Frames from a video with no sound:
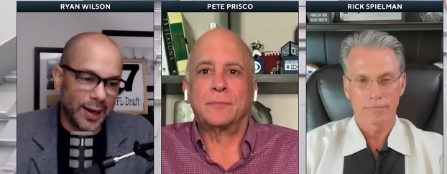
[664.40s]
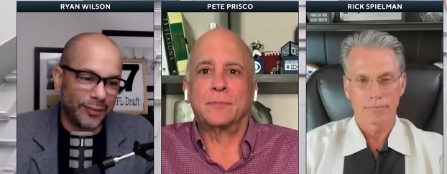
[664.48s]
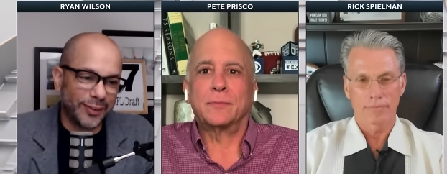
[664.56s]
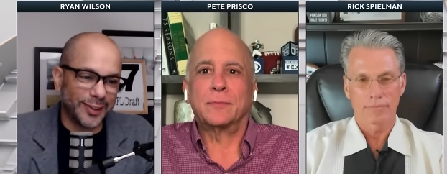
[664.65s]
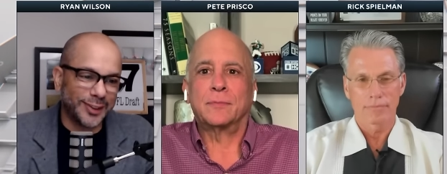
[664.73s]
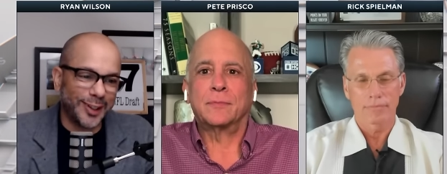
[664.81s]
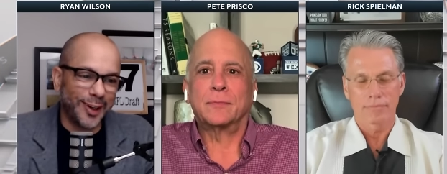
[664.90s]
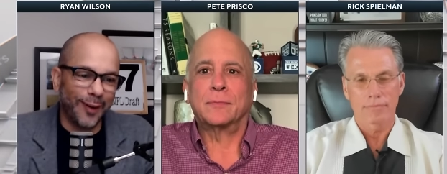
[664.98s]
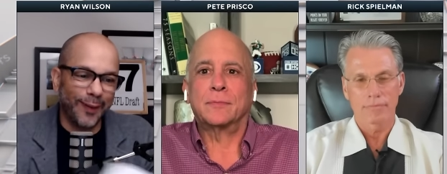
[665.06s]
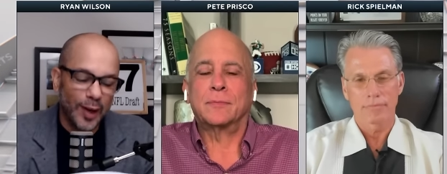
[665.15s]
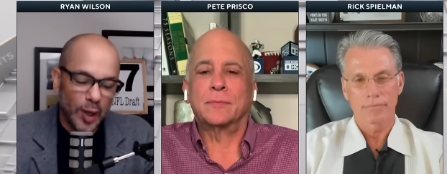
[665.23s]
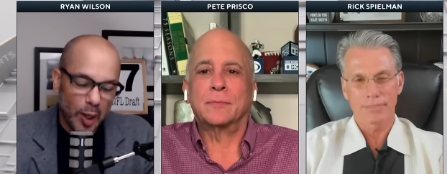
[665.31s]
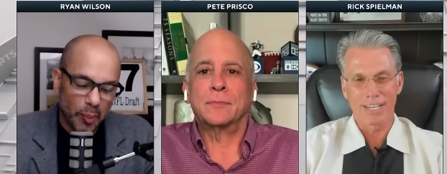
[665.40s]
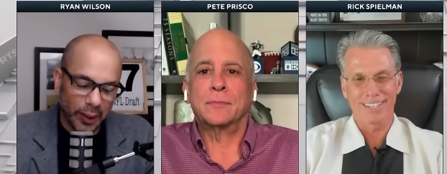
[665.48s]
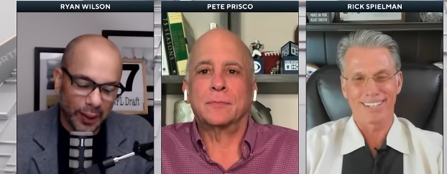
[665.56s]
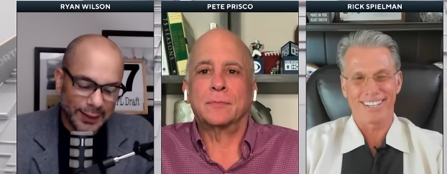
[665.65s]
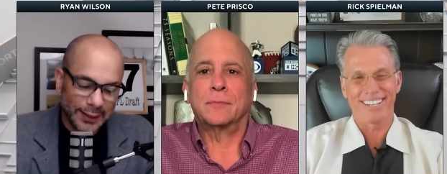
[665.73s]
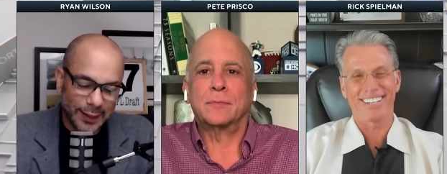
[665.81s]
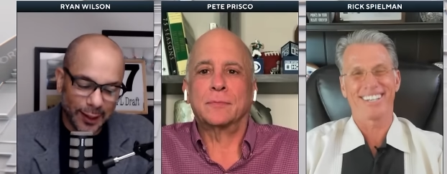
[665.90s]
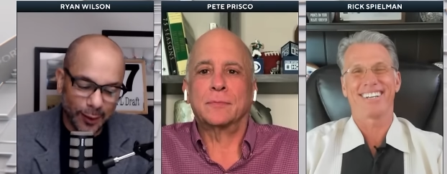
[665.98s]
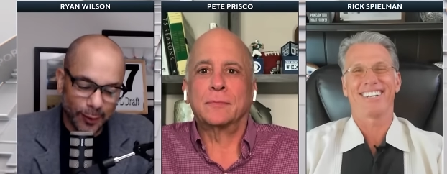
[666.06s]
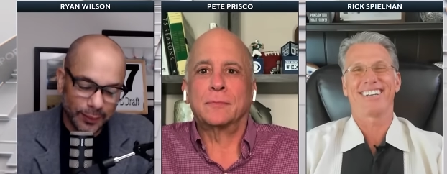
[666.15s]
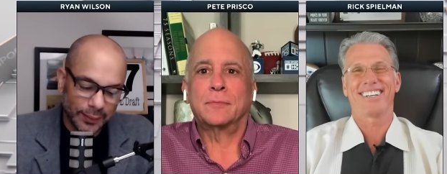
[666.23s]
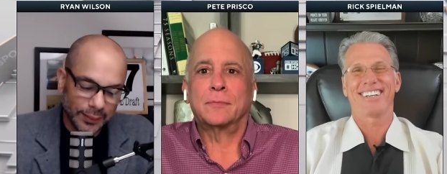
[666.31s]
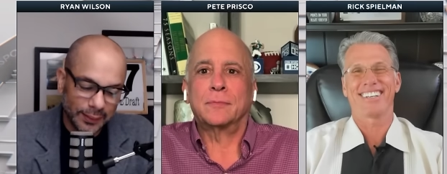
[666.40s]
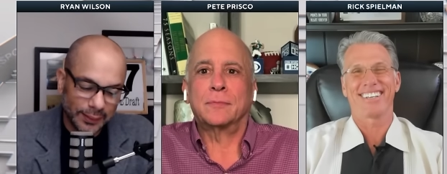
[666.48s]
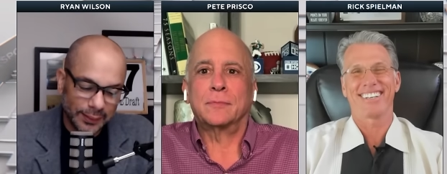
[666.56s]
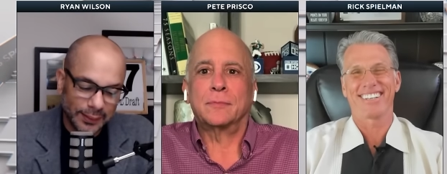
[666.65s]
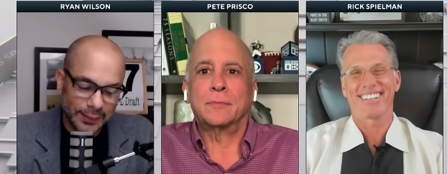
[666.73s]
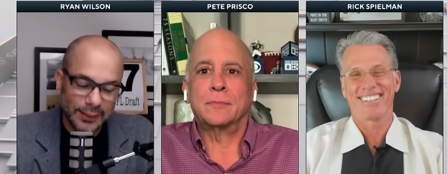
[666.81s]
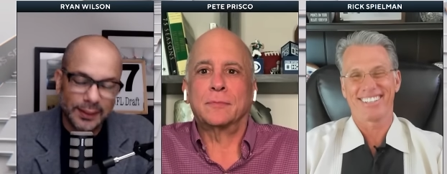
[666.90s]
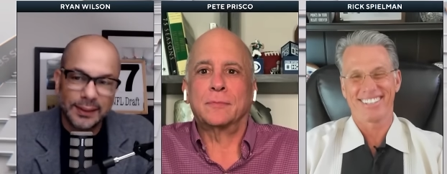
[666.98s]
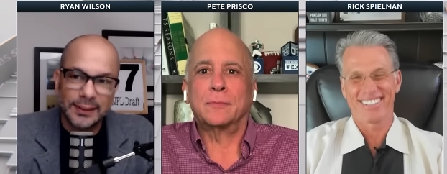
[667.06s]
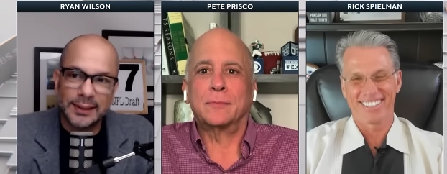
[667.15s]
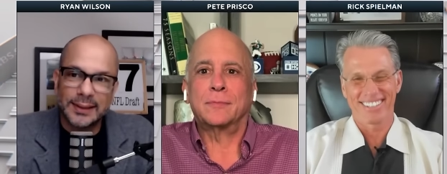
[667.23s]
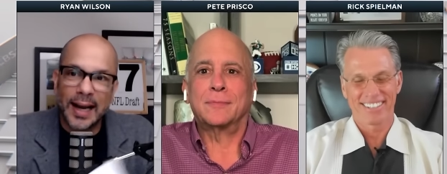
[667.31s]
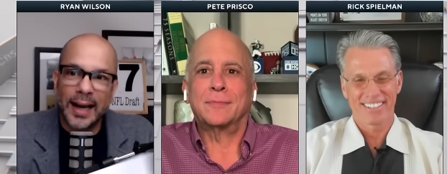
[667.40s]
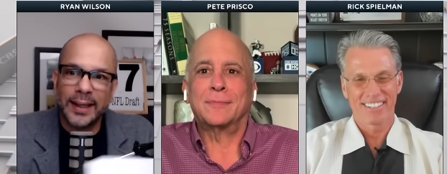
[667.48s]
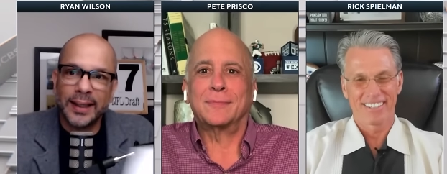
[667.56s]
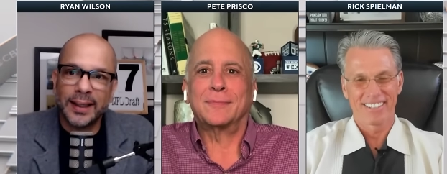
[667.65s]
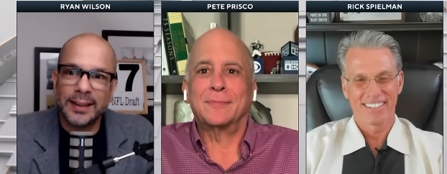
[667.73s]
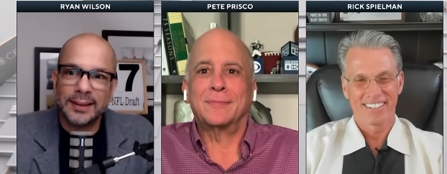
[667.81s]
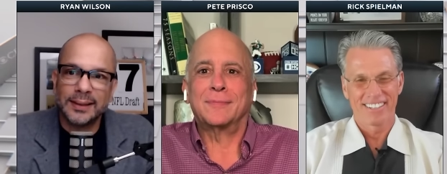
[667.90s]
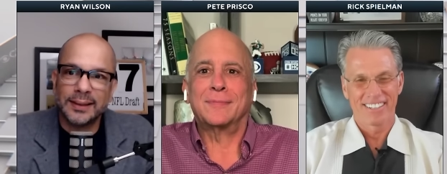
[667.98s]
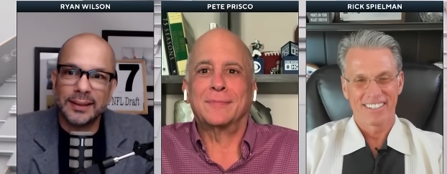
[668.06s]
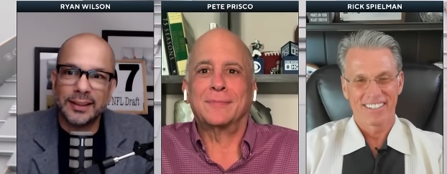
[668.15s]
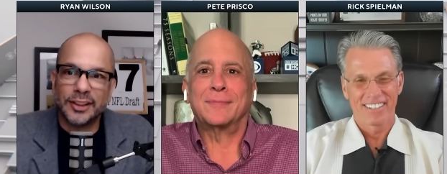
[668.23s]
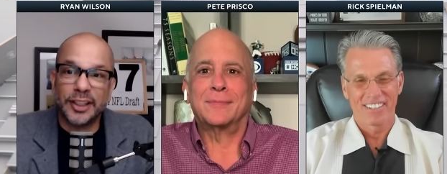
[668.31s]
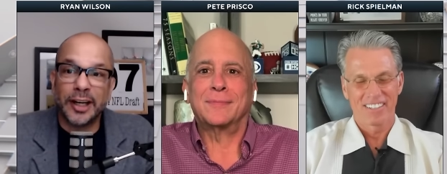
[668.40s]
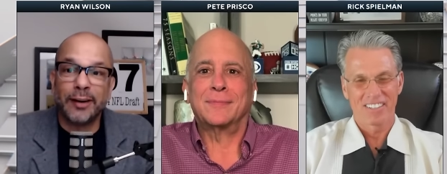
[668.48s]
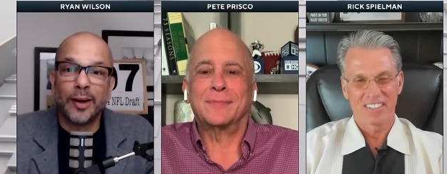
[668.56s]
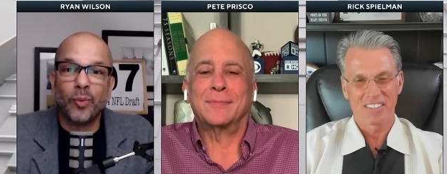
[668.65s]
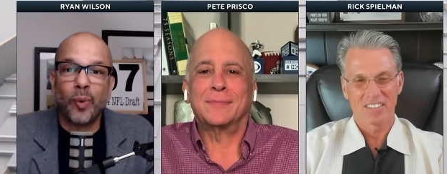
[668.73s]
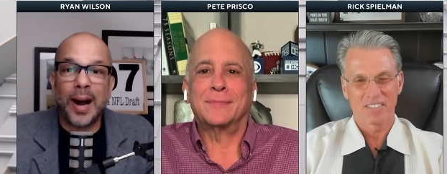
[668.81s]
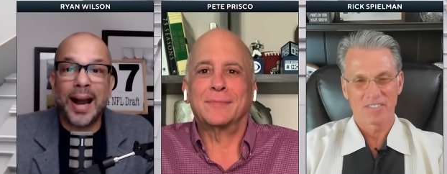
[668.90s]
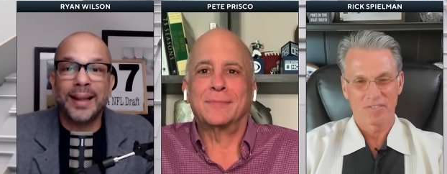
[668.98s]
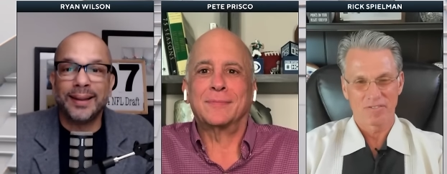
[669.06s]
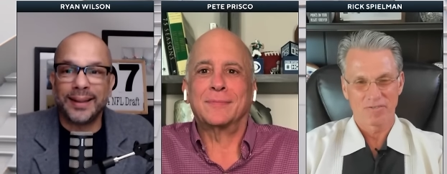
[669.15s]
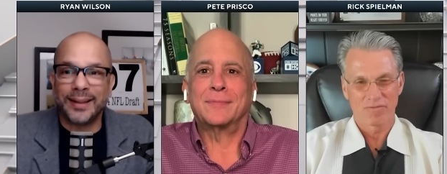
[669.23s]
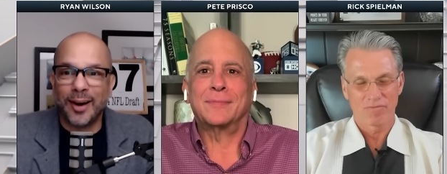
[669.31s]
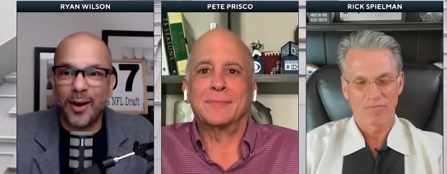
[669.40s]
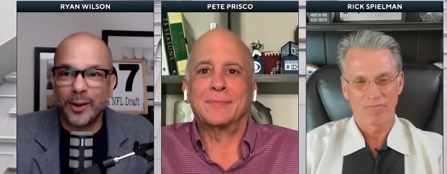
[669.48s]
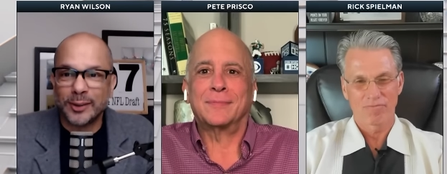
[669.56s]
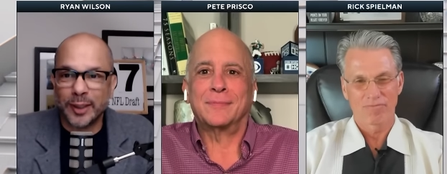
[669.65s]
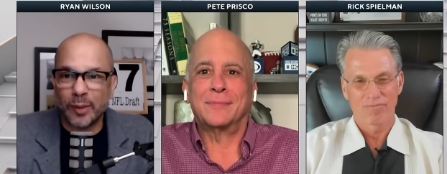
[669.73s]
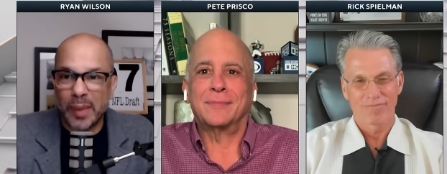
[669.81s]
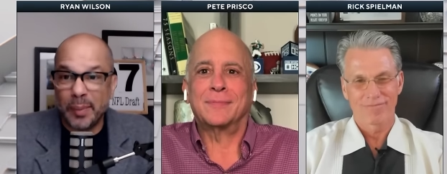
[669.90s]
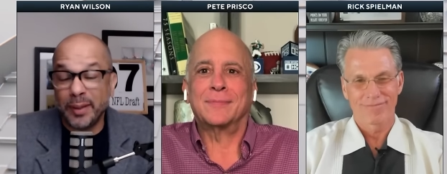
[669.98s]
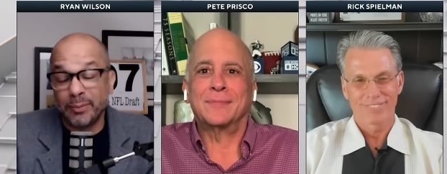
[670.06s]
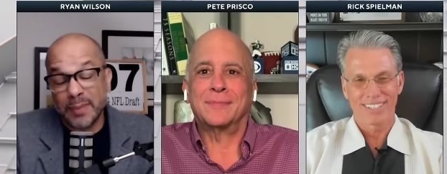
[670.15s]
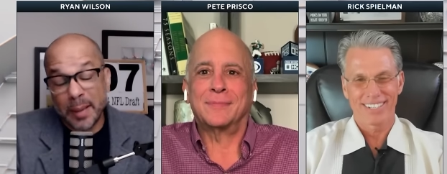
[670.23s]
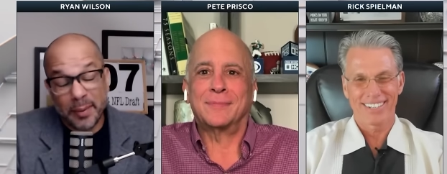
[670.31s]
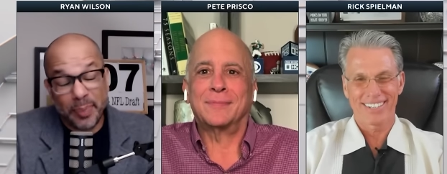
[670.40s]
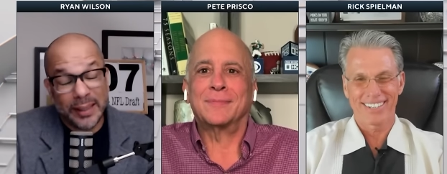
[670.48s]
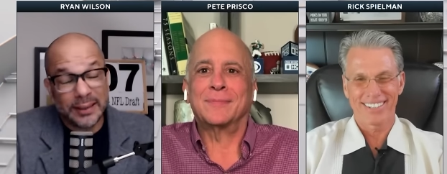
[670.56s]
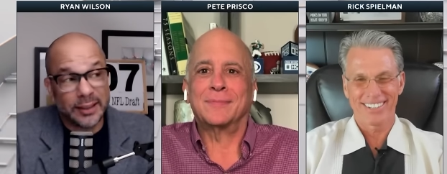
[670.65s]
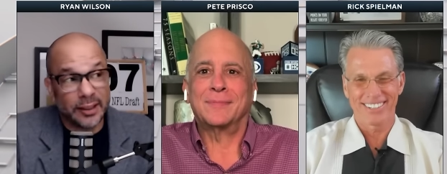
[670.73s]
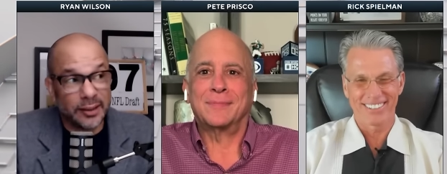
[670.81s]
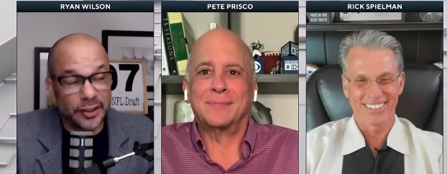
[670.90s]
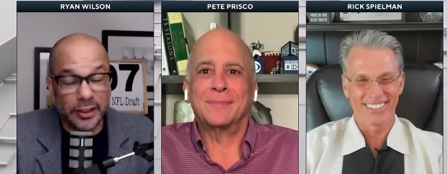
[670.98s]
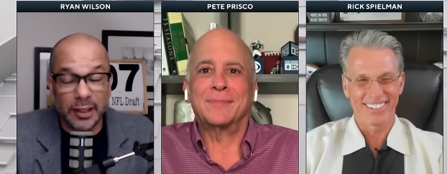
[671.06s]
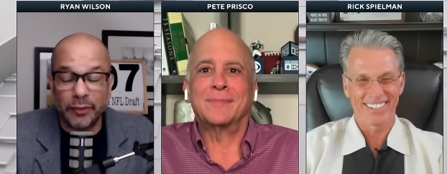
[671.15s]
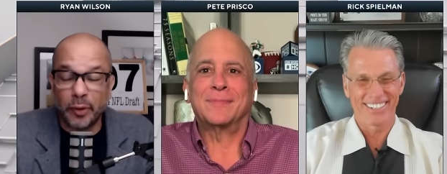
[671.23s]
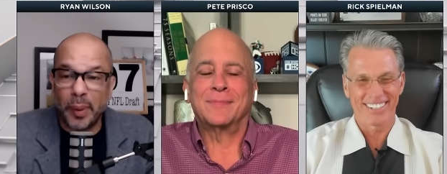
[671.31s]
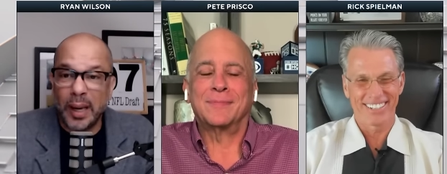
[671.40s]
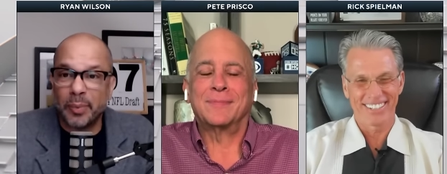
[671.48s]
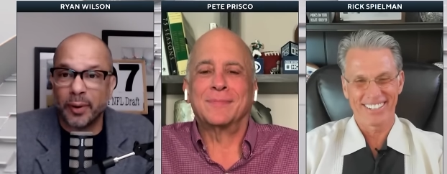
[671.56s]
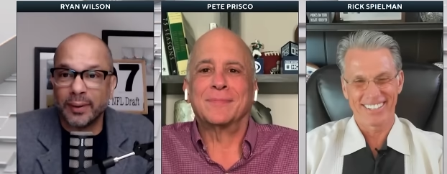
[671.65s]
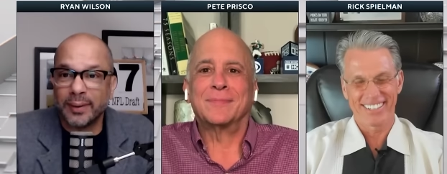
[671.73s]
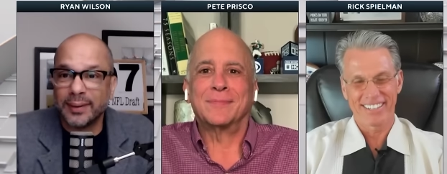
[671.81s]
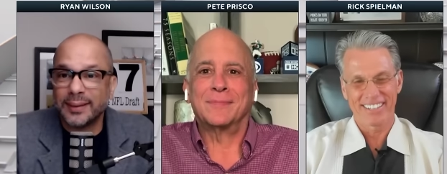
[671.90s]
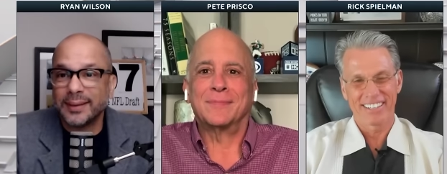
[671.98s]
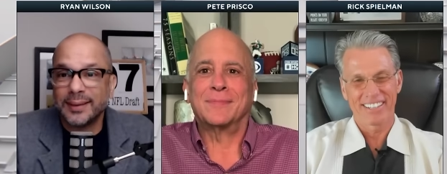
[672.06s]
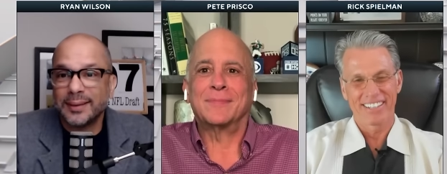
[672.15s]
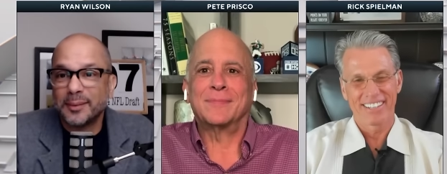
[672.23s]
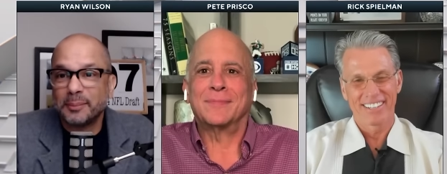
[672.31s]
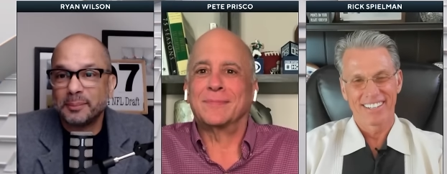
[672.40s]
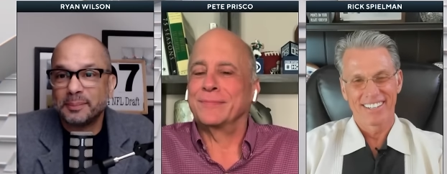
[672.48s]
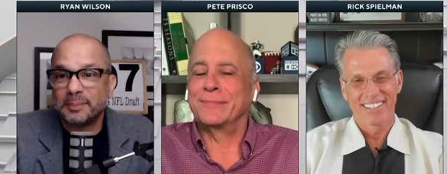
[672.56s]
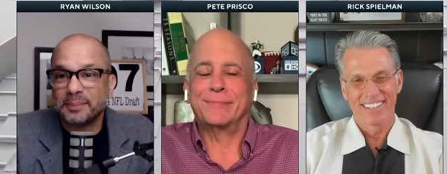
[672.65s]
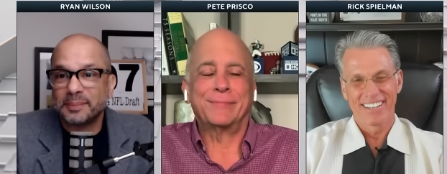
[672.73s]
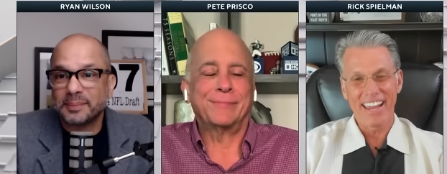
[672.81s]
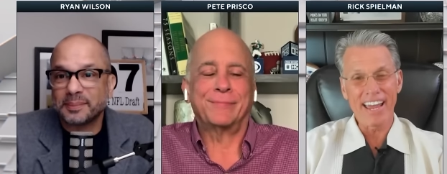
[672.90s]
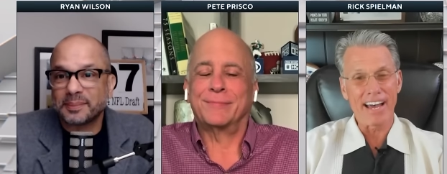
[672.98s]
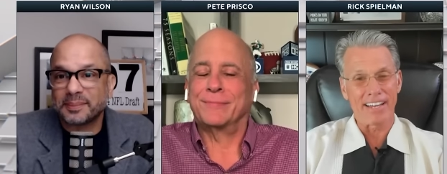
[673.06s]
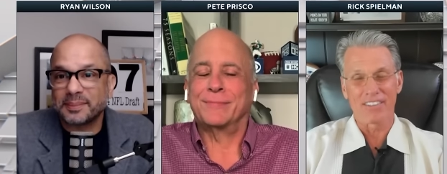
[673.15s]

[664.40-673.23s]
Speaker 1: after the show. But let's go to tight end Jared Wiley. Also, maybe maybe Pete's uh, cheating off your paper. Yeah,